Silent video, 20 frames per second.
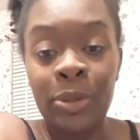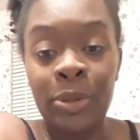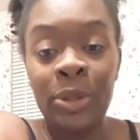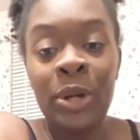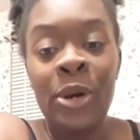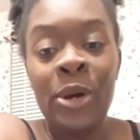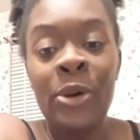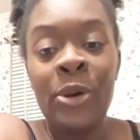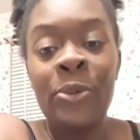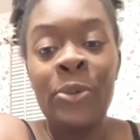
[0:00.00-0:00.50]

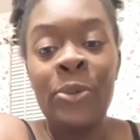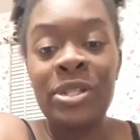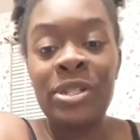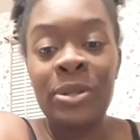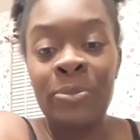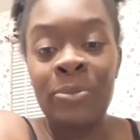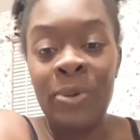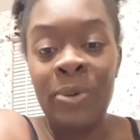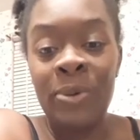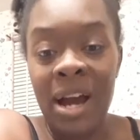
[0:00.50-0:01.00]
with some
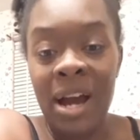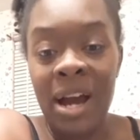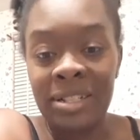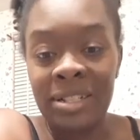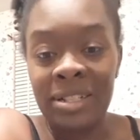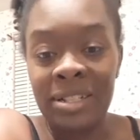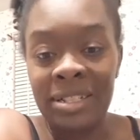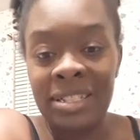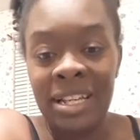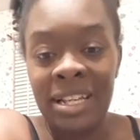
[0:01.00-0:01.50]

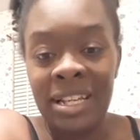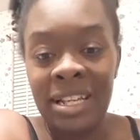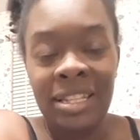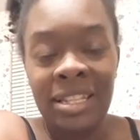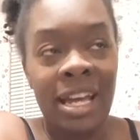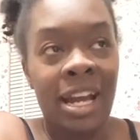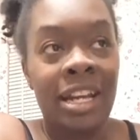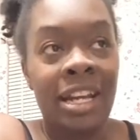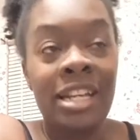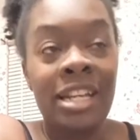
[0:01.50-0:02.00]
products
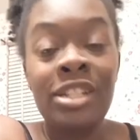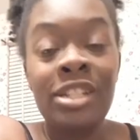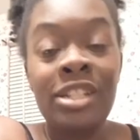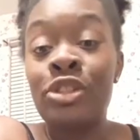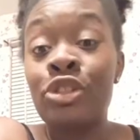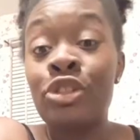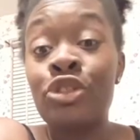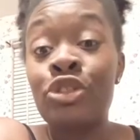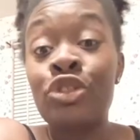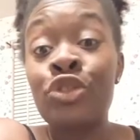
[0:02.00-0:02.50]
that is
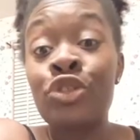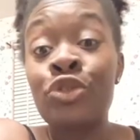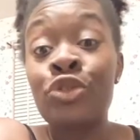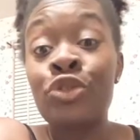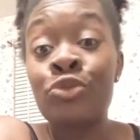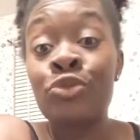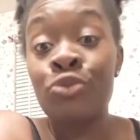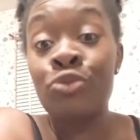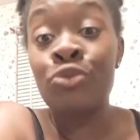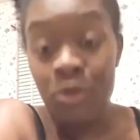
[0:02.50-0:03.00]
the
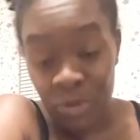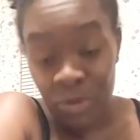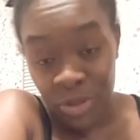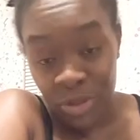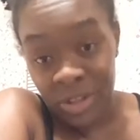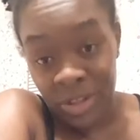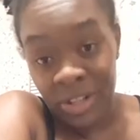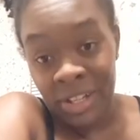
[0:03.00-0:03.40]
truth.